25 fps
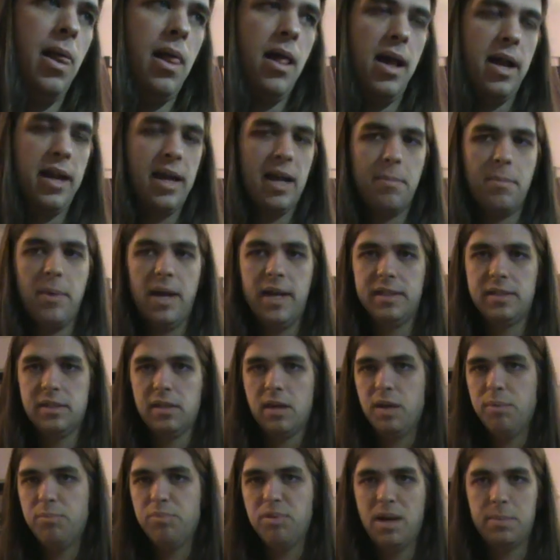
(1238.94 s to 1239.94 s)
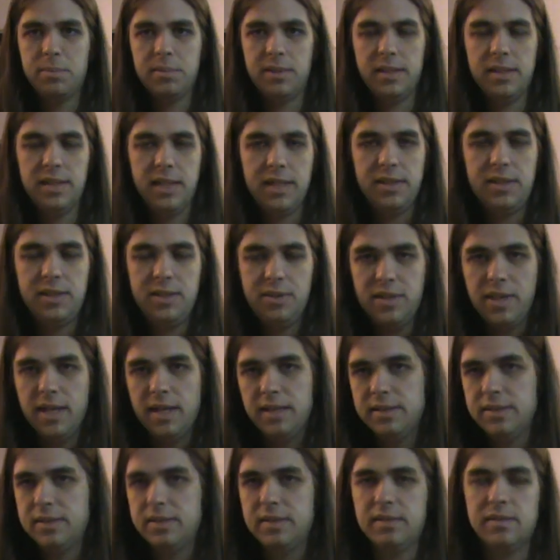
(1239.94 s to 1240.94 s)
I got my Atari probably in like
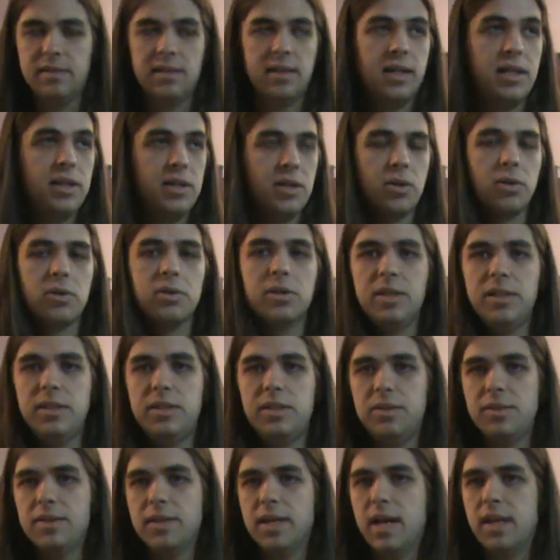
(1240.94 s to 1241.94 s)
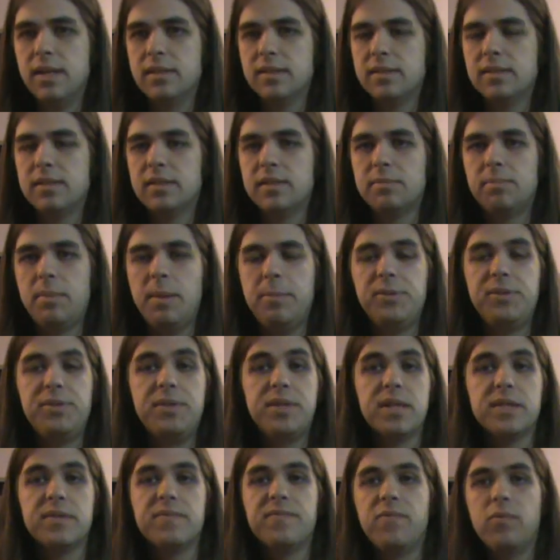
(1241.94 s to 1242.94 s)
2000, in the early 2000s, maybe
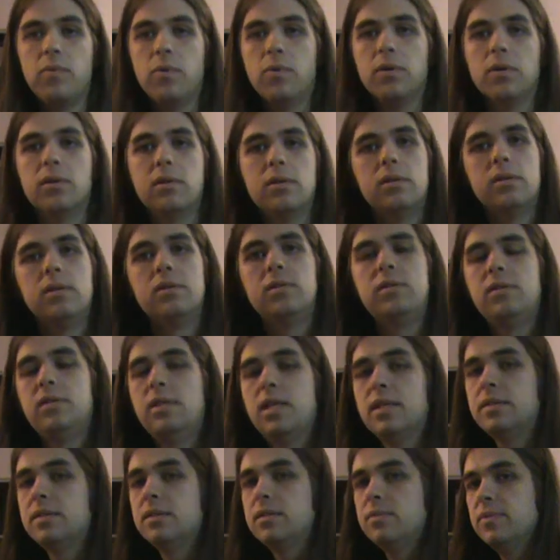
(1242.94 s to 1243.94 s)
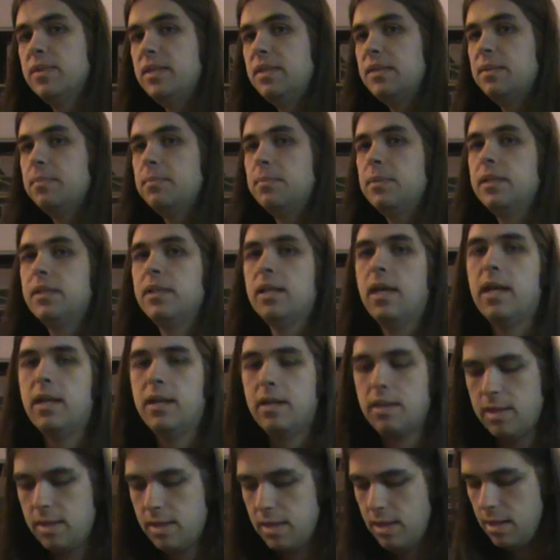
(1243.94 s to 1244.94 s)
2004, 2003, something like that.
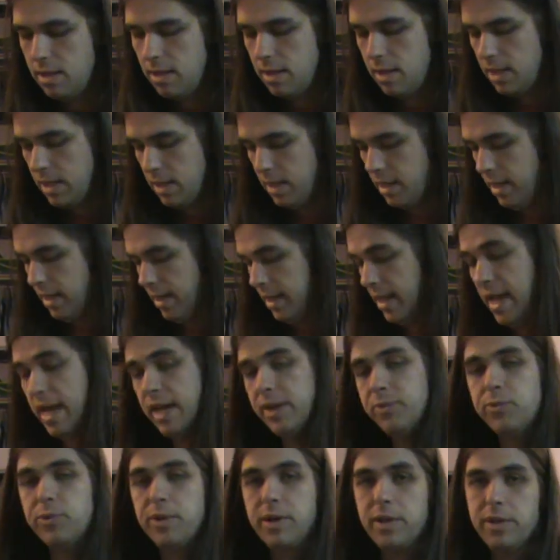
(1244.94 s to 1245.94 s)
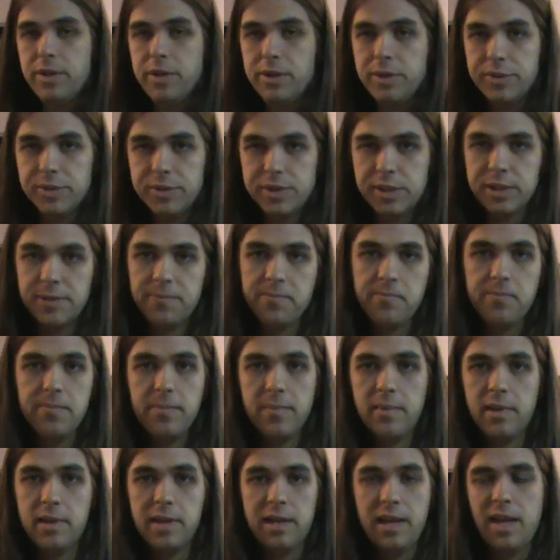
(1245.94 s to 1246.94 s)
And it had one of those,
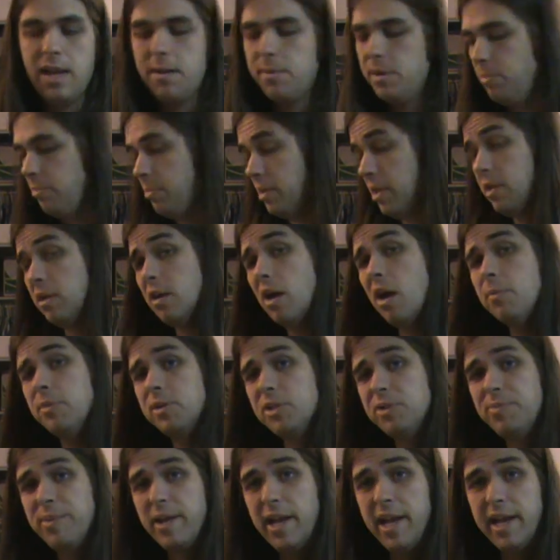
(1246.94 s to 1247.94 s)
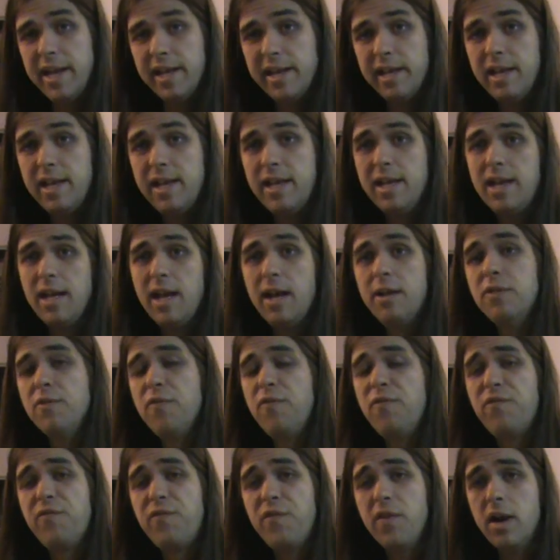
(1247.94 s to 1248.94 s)
and it came in a big garbage bag, and the
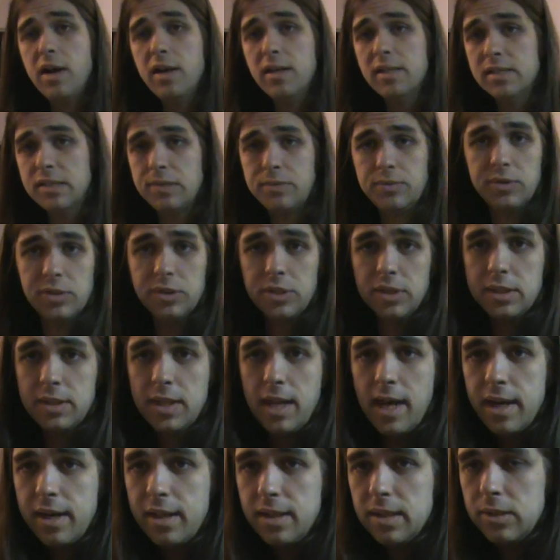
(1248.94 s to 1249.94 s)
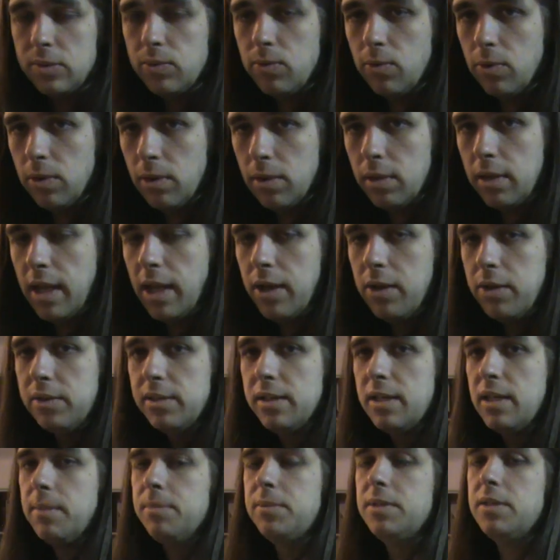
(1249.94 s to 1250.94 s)
fuzz was just out of this world. I
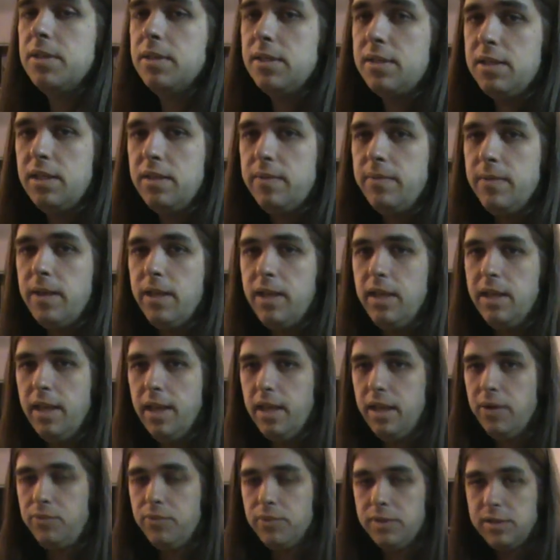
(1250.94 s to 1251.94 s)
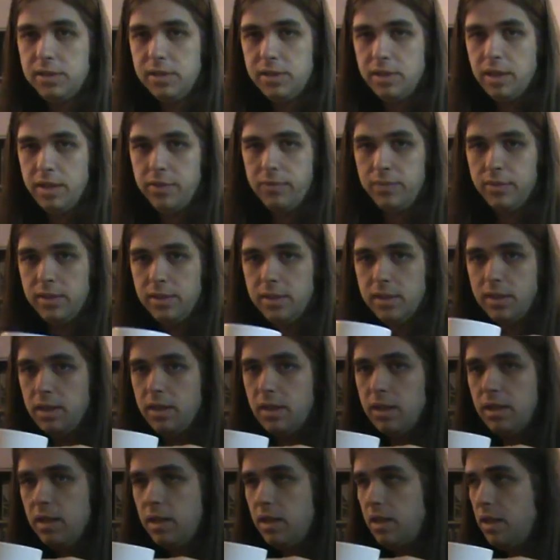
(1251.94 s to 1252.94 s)
hooked it up to the TV, and it
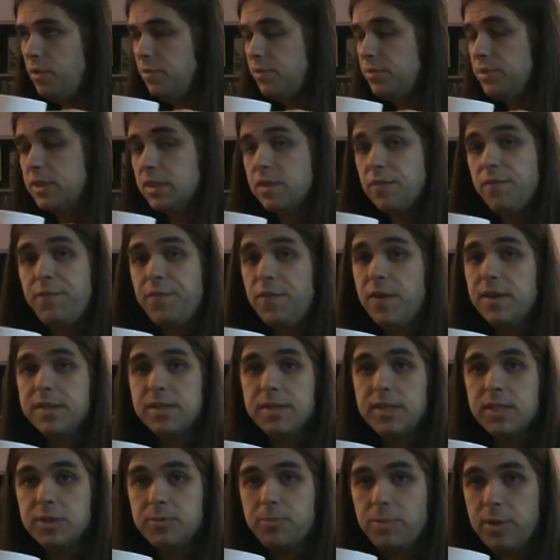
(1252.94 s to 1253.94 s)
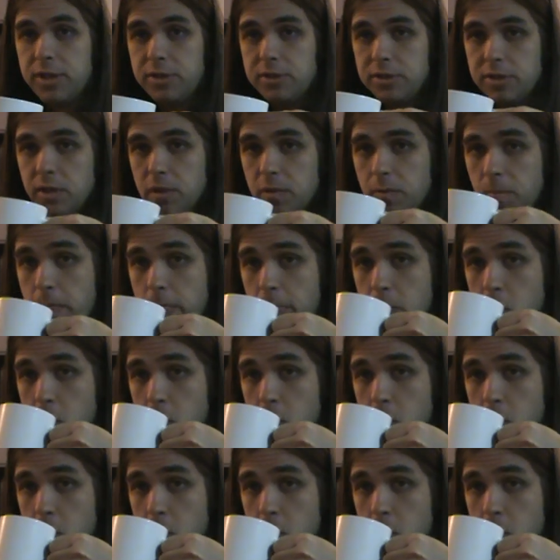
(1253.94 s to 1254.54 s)
was the fuzziest picture.